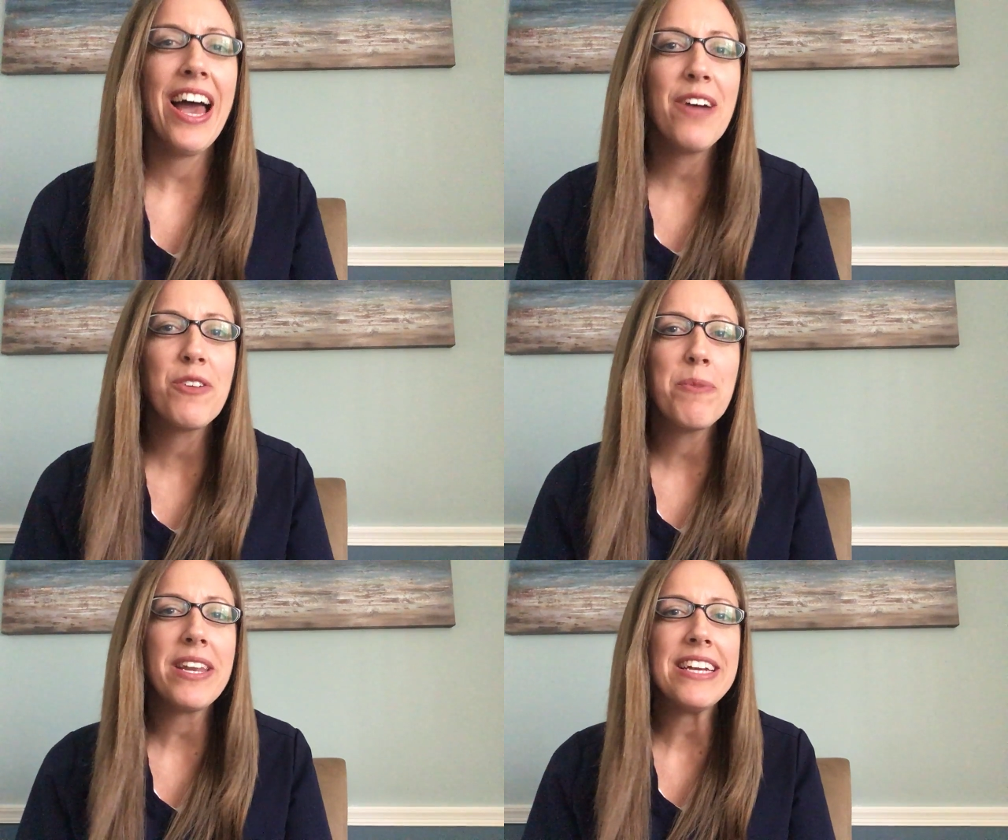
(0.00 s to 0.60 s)
Hi
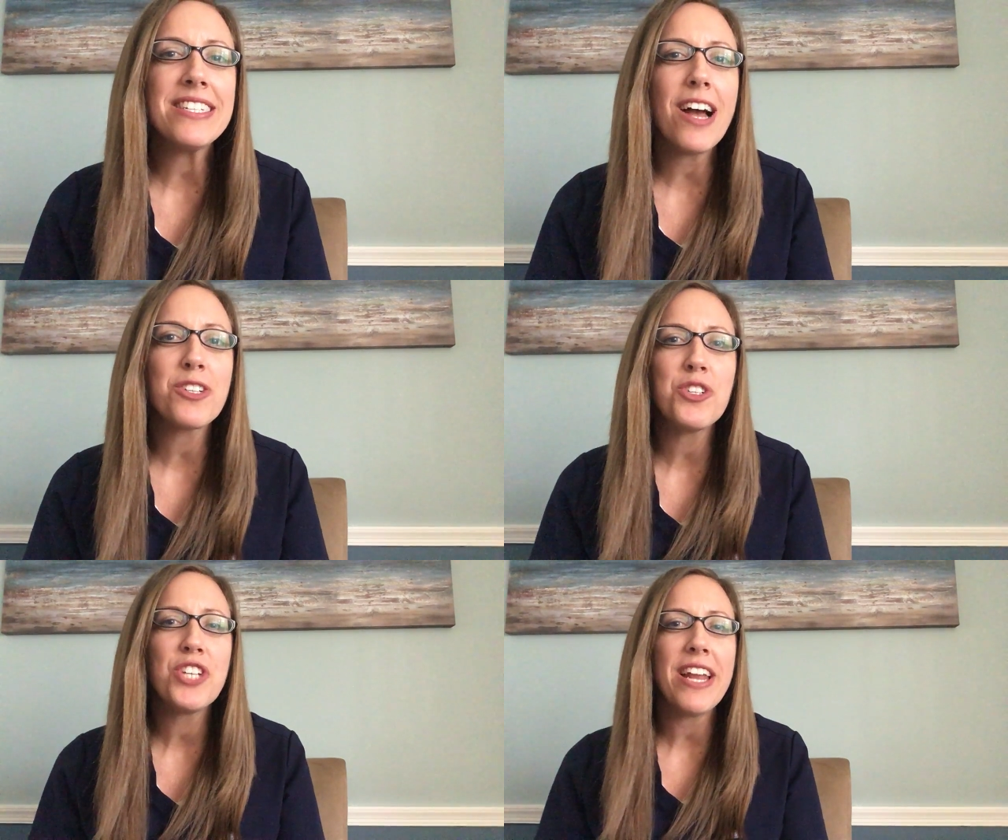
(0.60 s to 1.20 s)
everybody,
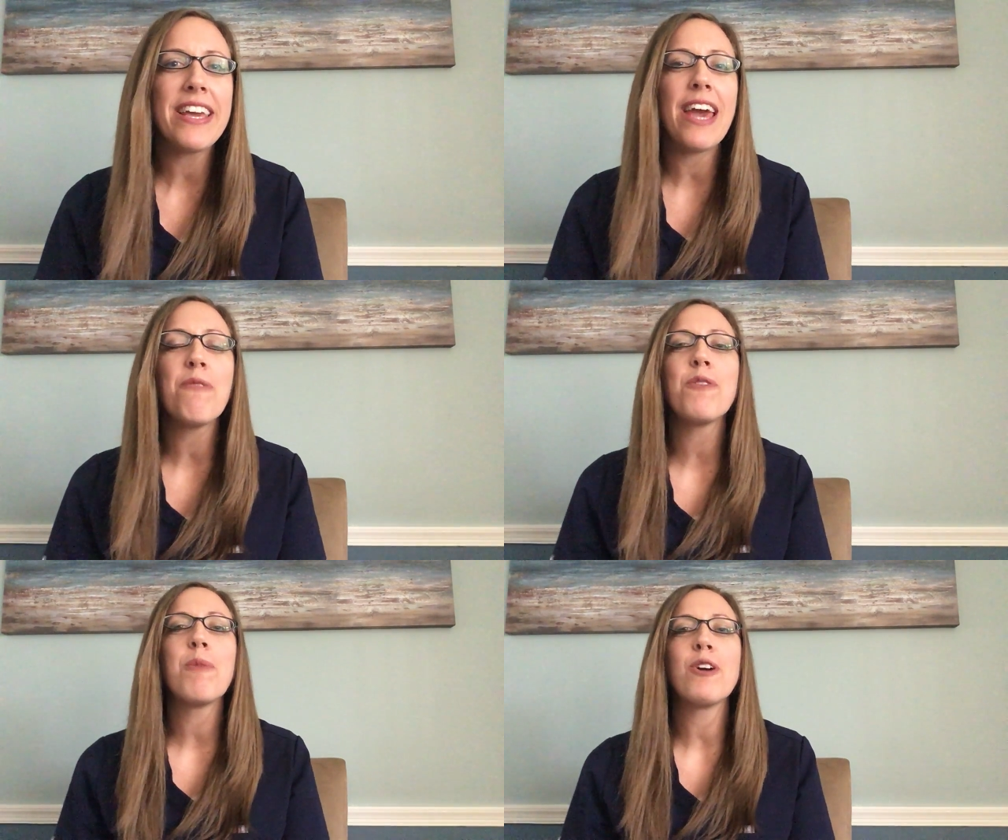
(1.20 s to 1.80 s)
Dr. Jen
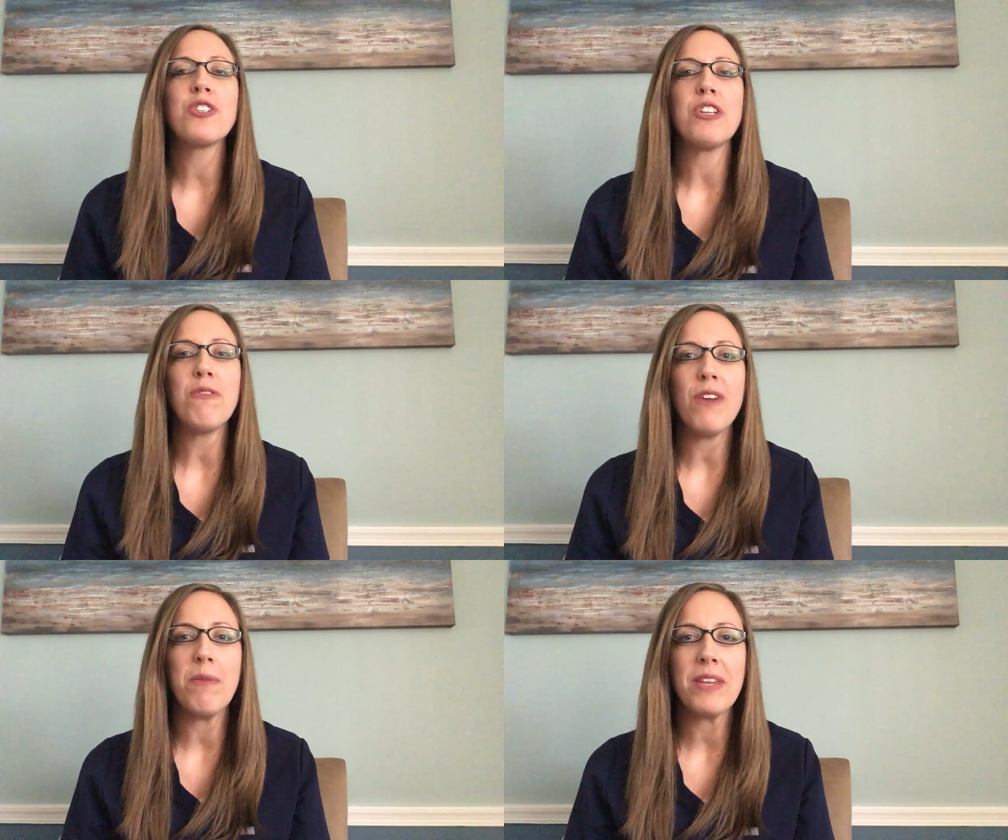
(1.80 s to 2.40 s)
again from
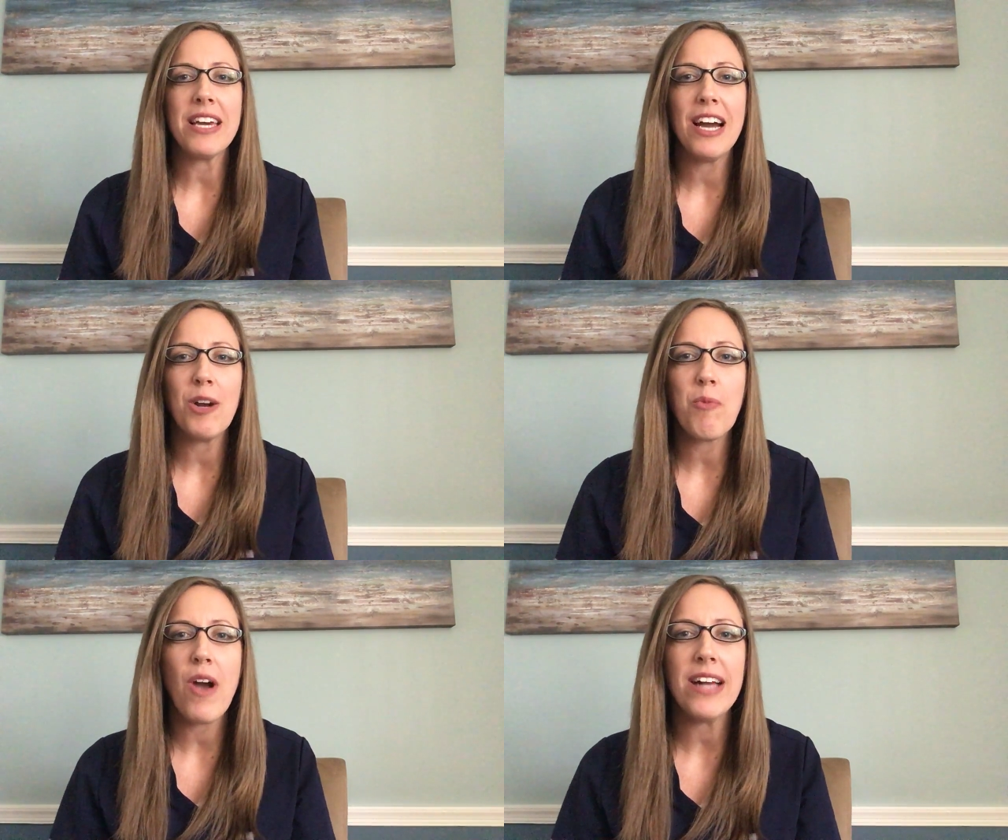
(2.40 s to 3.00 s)
Hershey Family
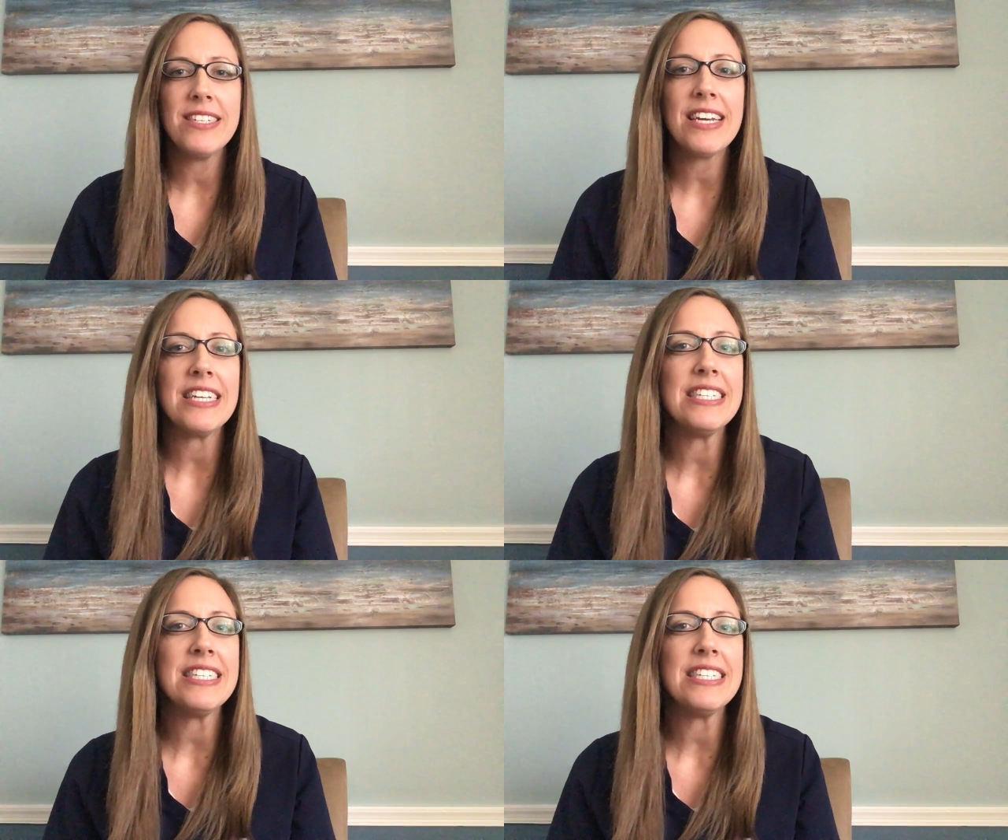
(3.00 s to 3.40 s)
Chiropractic,